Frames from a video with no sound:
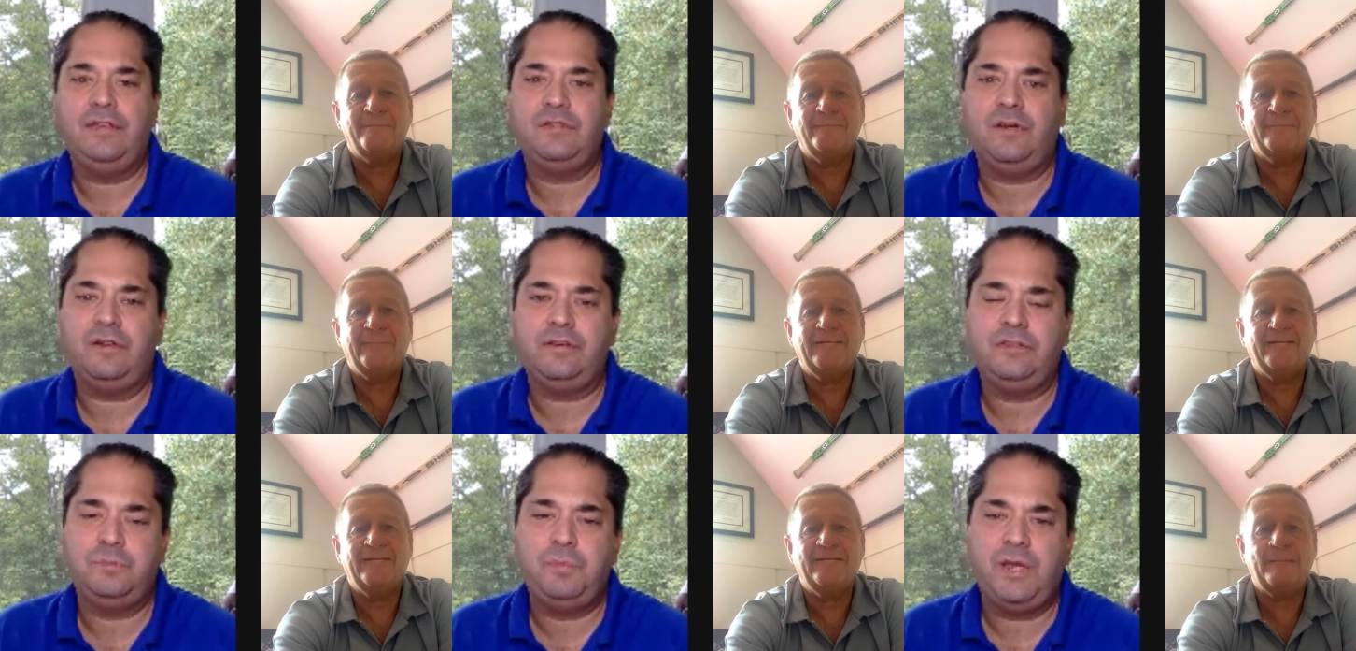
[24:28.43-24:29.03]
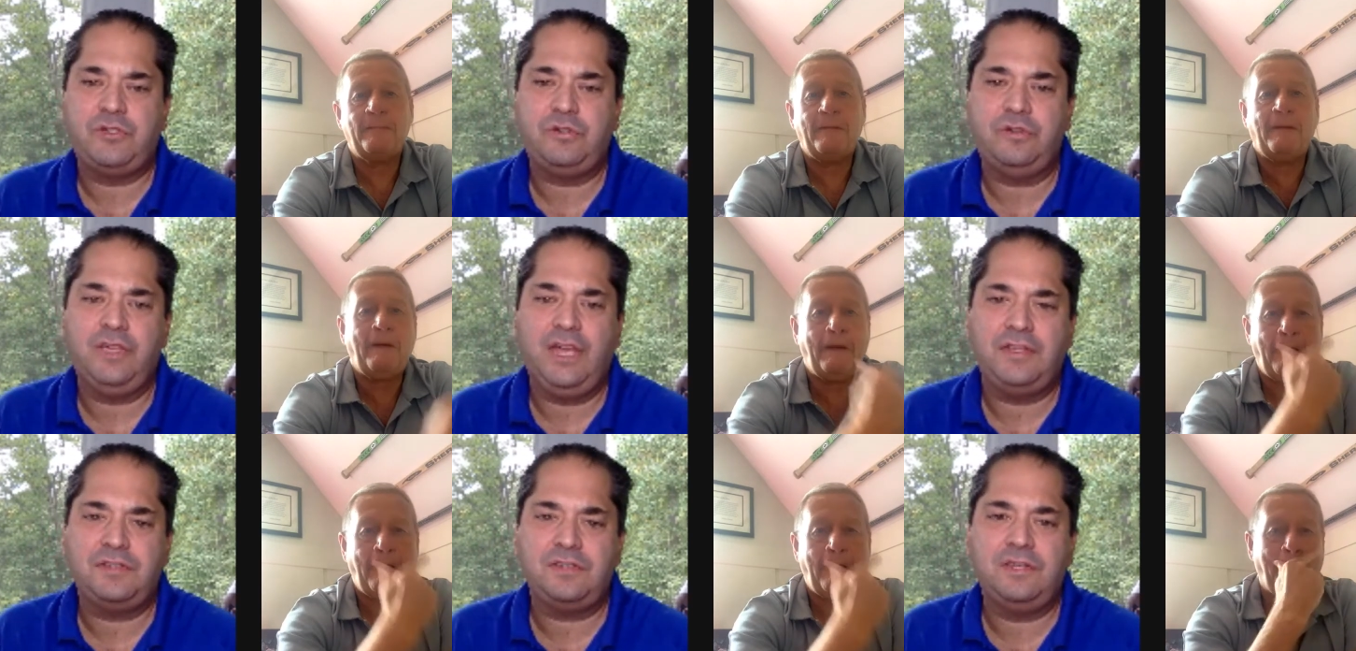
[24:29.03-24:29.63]
Speaker 1: as our special
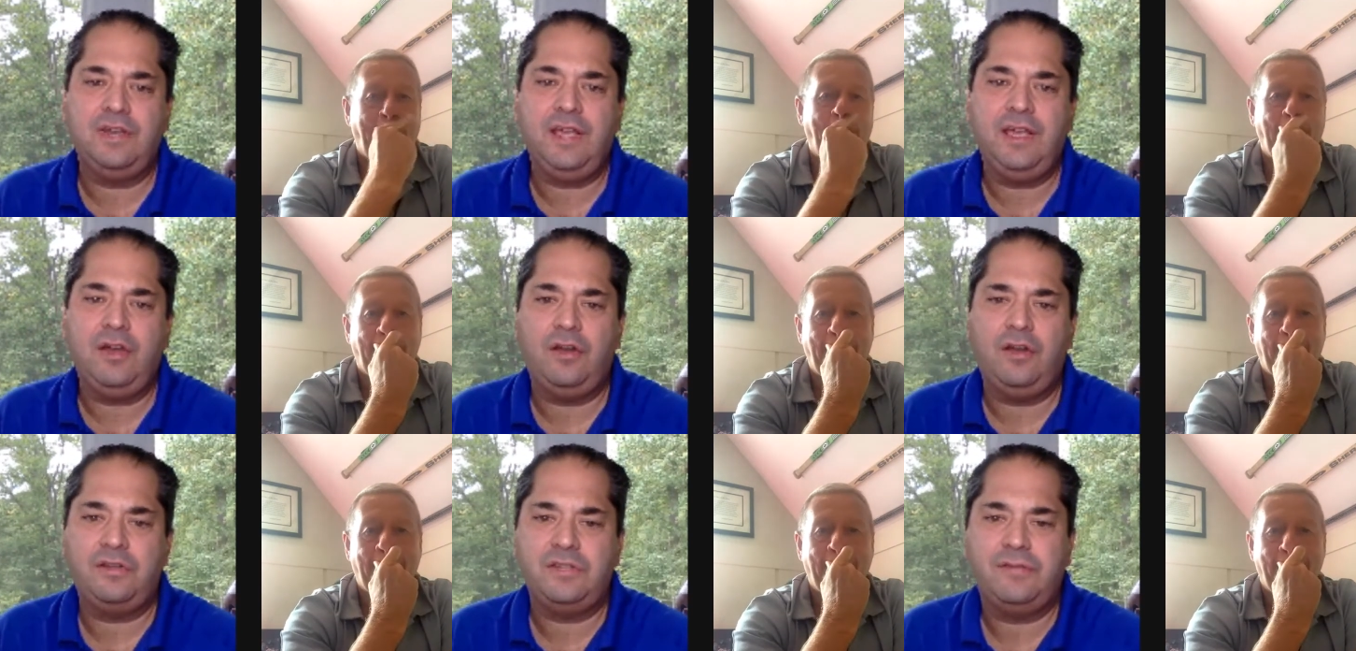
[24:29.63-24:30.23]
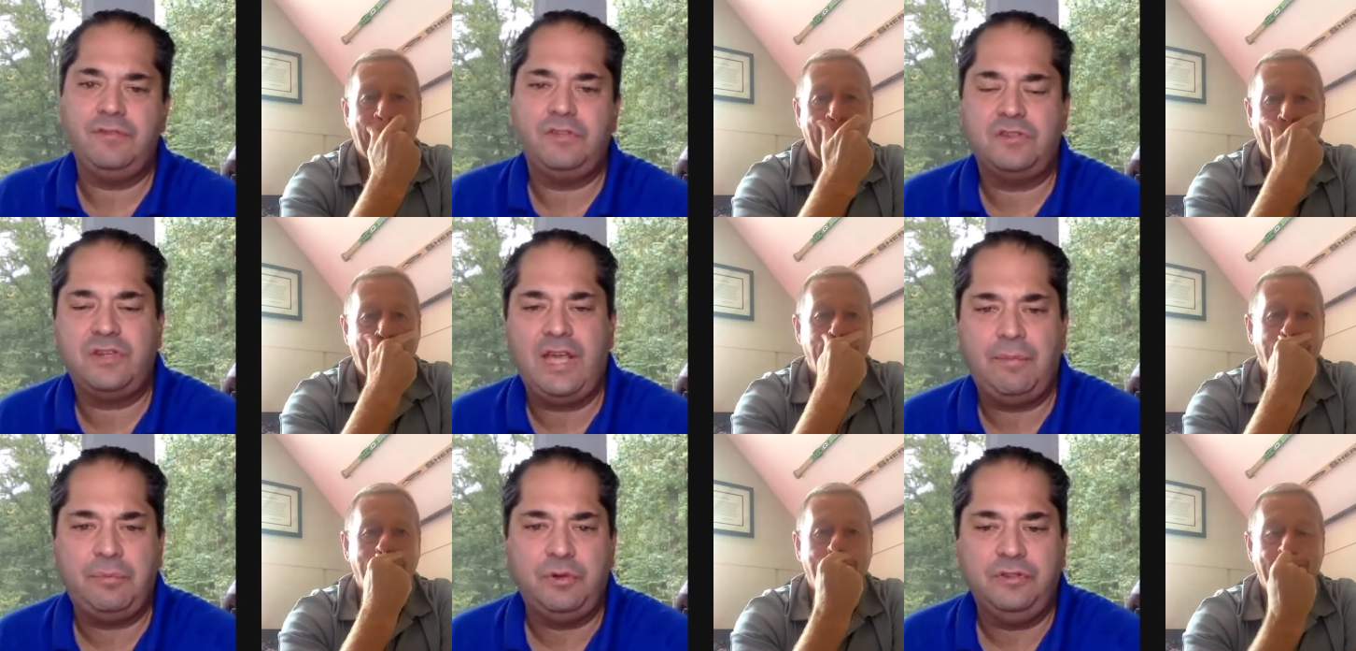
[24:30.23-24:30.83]
guest today on our Seven
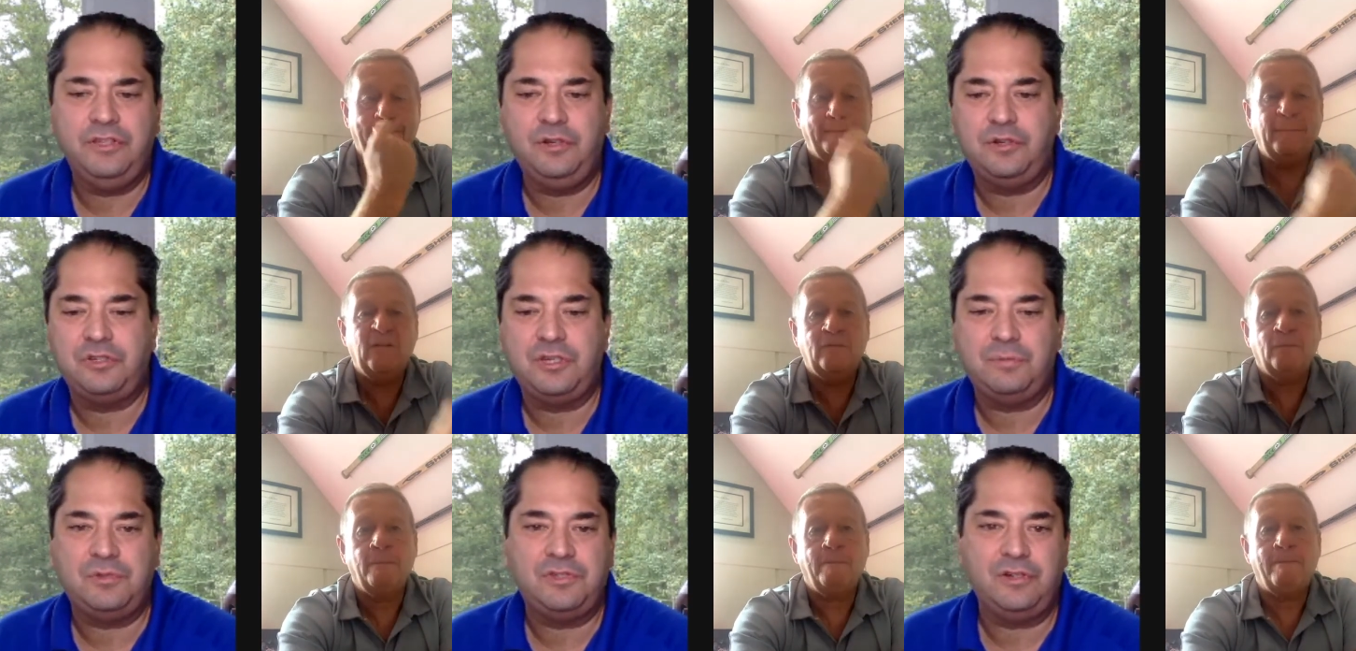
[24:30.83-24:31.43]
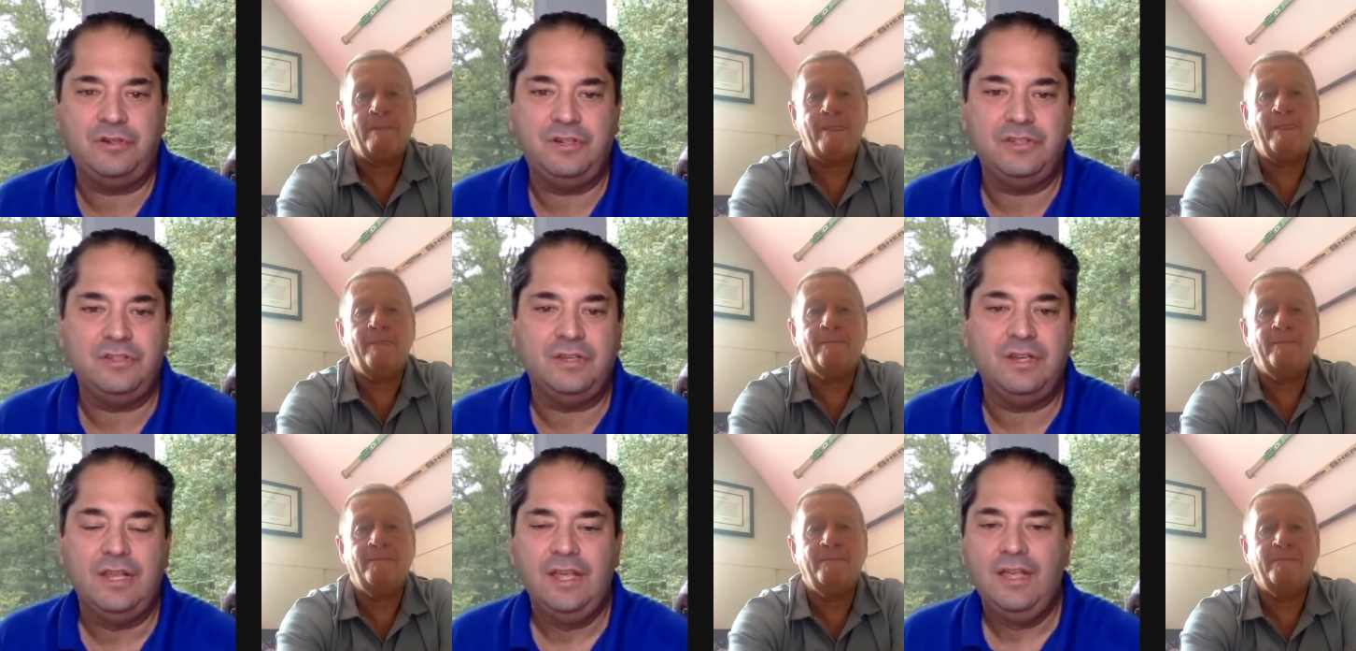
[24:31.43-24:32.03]
Capital Leadership Series,
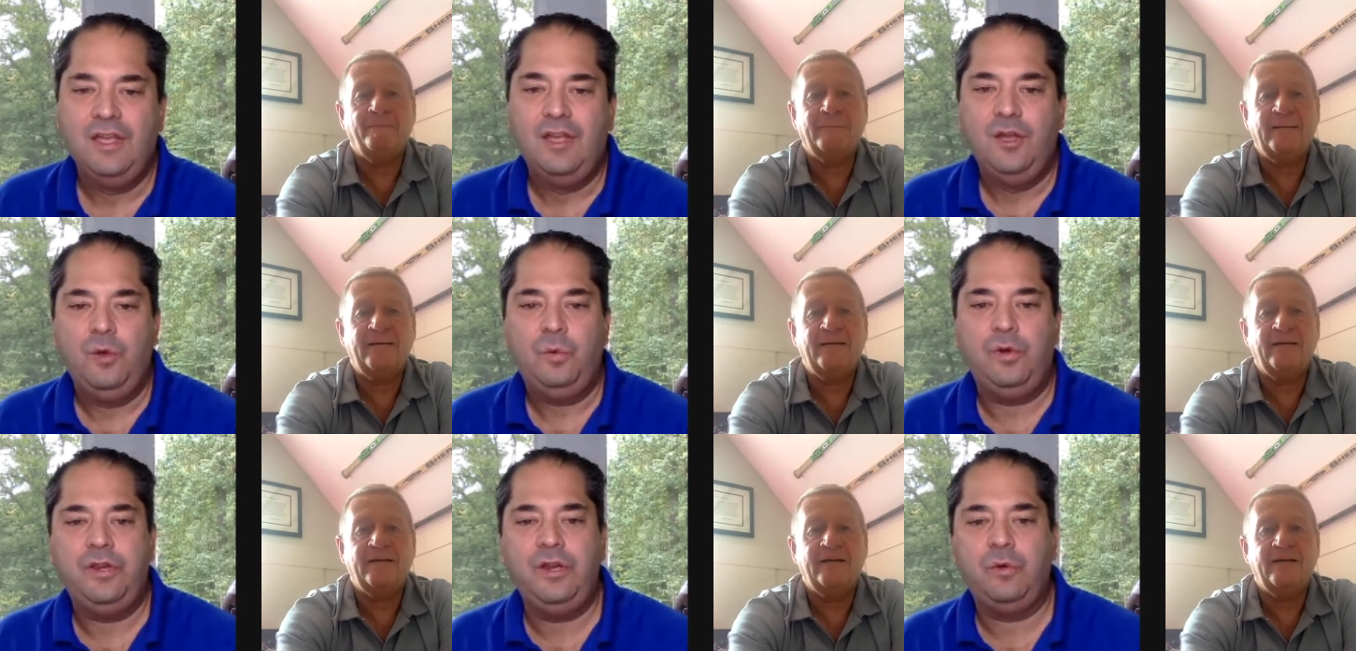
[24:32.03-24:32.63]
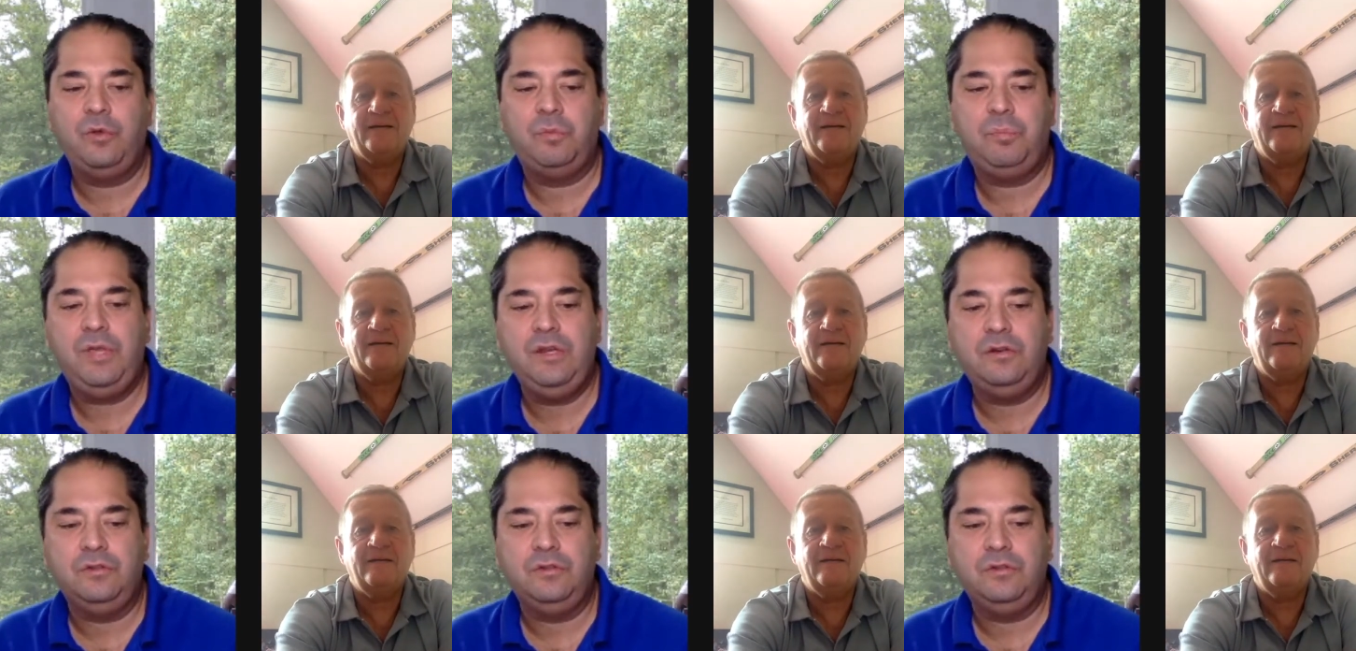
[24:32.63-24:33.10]
and we're here with Peter